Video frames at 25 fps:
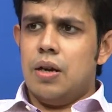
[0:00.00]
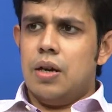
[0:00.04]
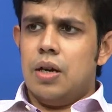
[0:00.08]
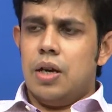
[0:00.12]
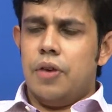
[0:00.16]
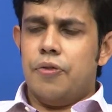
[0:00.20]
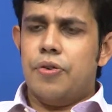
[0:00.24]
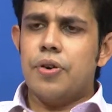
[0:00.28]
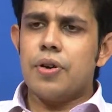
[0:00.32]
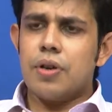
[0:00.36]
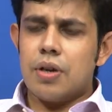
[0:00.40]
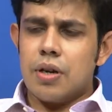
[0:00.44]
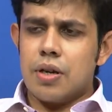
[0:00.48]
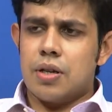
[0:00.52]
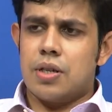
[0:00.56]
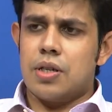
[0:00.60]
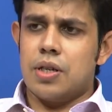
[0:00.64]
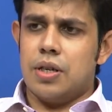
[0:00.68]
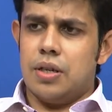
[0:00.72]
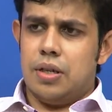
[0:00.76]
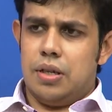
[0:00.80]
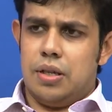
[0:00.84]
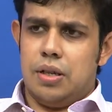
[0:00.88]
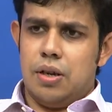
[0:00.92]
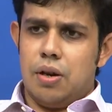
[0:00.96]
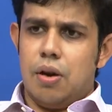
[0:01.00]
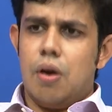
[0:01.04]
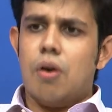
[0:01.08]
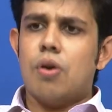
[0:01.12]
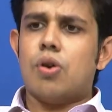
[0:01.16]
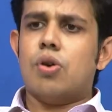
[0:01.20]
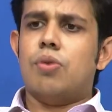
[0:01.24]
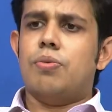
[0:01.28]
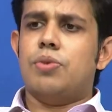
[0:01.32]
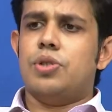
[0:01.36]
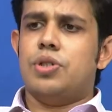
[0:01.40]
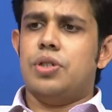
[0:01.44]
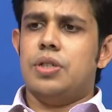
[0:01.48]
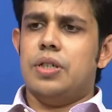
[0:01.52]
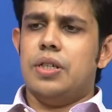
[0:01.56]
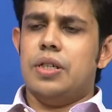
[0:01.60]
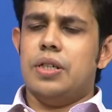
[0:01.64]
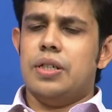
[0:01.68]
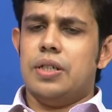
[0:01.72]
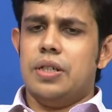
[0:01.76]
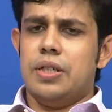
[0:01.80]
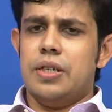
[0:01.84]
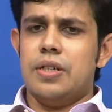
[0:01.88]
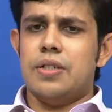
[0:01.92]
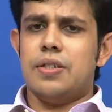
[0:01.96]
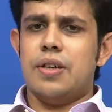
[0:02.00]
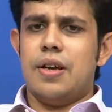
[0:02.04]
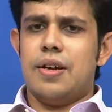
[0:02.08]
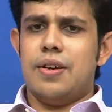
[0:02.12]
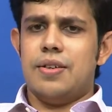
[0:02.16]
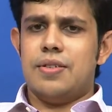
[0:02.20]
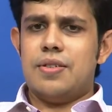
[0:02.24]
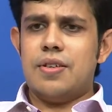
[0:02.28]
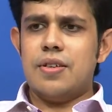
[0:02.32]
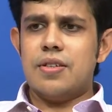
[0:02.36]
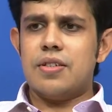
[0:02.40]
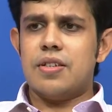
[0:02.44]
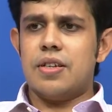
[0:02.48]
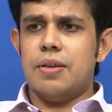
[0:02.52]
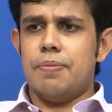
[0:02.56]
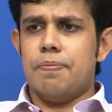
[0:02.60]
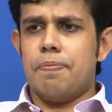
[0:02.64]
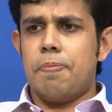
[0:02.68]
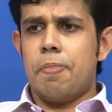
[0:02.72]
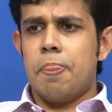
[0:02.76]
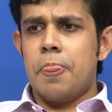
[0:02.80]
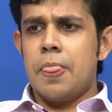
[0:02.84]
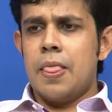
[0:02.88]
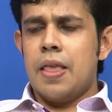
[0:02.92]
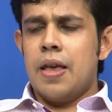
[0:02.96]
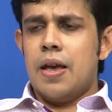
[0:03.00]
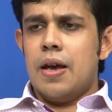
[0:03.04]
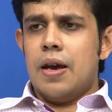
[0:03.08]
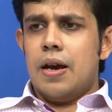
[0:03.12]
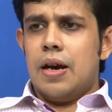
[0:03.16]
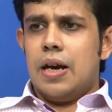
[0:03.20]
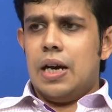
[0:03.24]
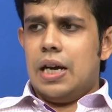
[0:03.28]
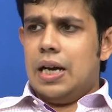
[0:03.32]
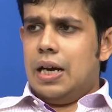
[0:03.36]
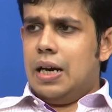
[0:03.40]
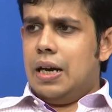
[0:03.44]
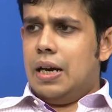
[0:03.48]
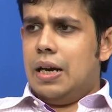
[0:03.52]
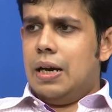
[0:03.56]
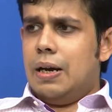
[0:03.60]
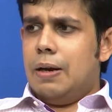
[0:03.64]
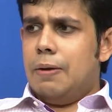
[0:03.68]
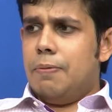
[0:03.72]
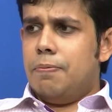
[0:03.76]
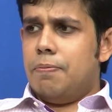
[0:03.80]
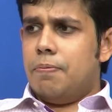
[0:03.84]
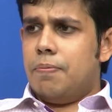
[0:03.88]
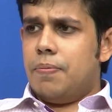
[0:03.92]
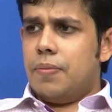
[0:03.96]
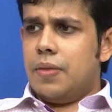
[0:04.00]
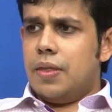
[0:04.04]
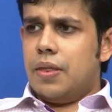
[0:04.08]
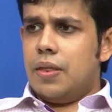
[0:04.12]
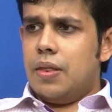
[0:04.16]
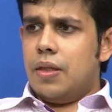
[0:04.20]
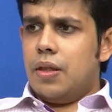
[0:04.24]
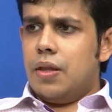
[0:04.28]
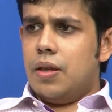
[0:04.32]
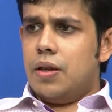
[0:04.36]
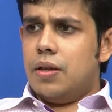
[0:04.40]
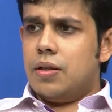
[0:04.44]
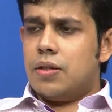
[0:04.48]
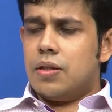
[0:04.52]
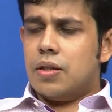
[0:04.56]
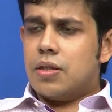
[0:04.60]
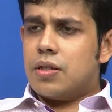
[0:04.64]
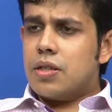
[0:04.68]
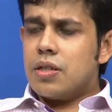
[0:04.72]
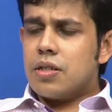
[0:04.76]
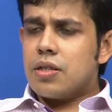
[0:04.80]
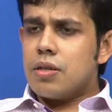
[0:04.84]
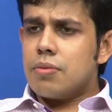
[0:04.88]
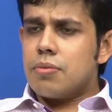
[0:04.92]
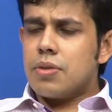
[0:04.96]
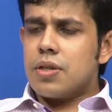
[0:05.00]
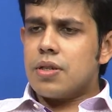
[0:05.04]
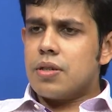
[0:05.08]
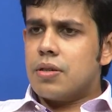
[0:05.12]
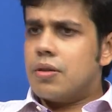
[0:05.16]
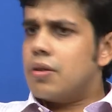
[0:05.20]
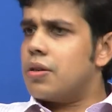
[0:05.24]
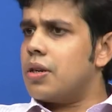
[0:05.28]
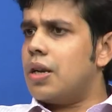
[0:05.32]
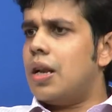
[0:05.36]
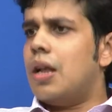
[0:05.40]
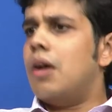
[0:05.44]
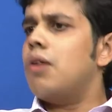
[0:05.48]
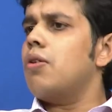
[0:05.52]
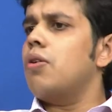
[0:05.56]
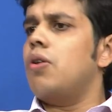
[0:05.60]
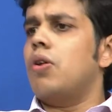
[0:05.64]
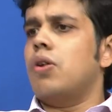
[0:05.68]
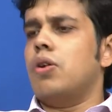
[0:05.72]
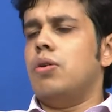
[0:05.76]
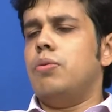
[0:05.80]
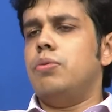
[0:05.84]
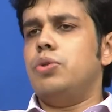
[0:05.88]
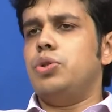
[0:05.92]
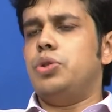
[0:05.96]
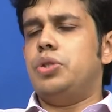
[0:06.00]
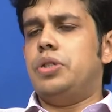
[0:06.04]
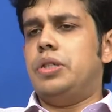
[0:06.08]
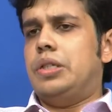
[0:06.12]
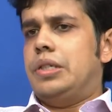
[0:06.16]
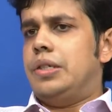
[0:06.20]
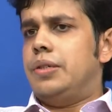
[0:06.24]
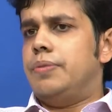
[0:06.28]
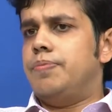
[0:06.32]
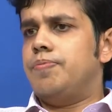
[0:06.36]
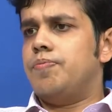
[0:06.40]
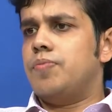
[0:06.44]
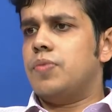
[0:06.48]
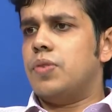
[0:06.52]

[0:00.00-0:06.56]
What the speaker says: If you consider the non-homogeneity inside a system, the system does not allow non-homogeneity.